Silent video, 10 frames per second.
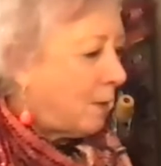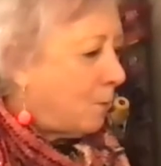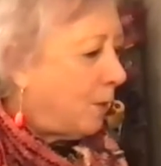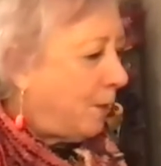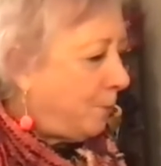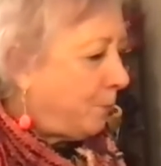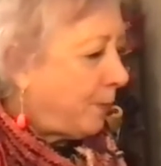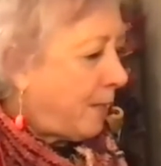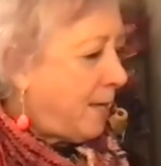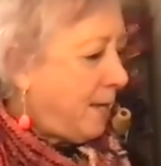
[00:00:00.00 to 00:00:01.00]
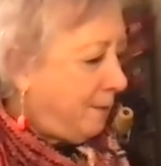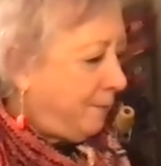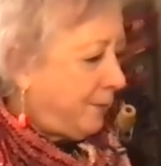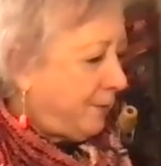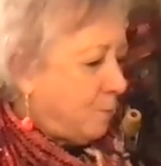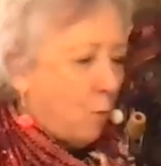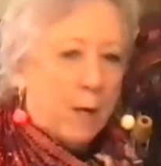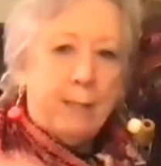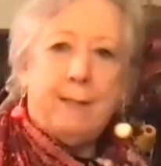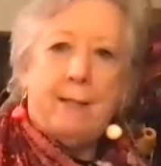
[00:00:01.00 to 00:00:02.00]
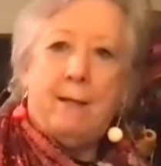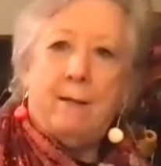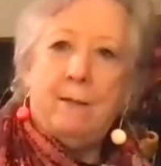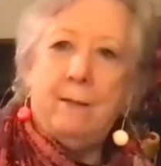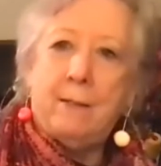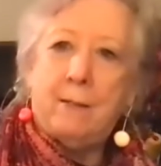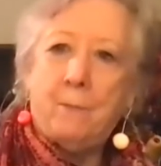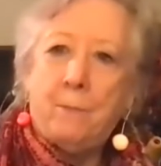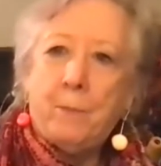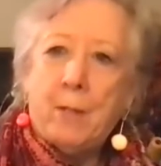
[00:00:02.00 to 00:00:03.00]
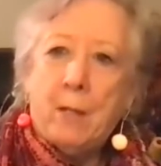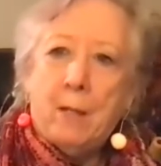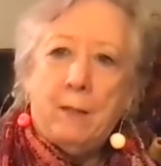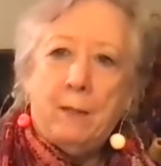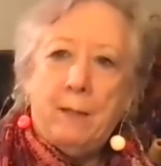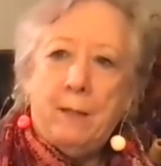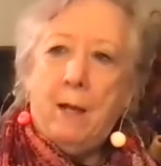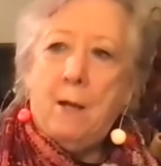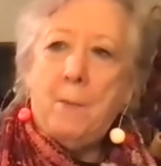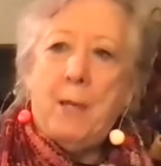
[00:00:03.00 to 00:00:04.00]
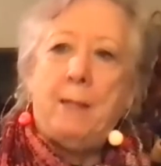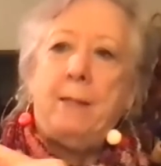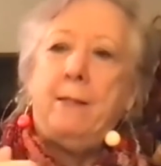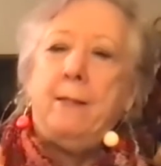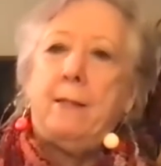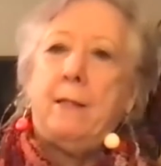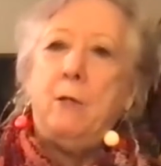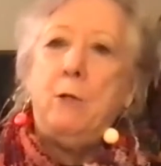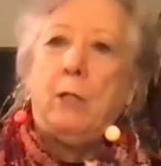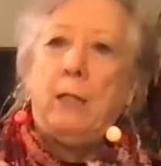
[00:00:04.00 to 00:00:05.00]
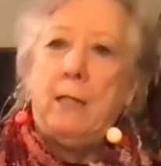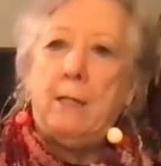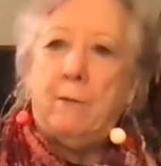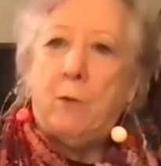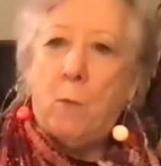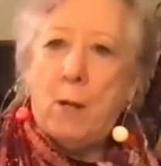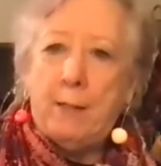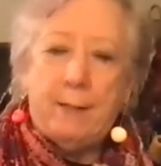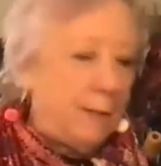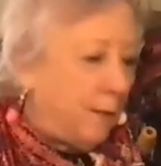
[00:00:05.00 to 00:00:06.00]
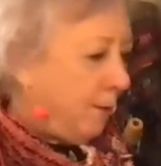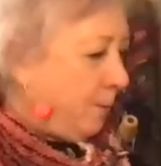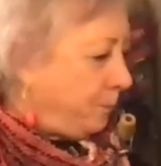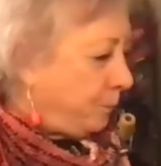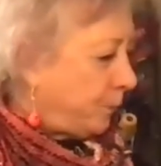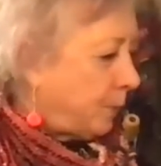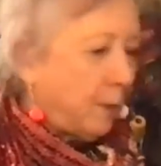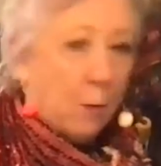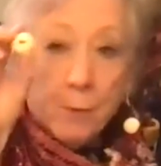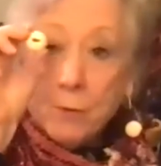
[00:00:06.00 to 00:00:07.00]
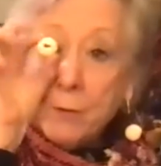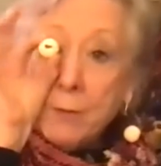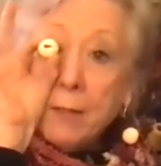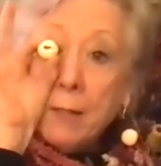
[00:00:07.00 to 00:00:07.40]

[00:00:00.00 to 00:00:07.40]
Well, I have some white cells, and this is the nucleus of the white cell. Almost looks like an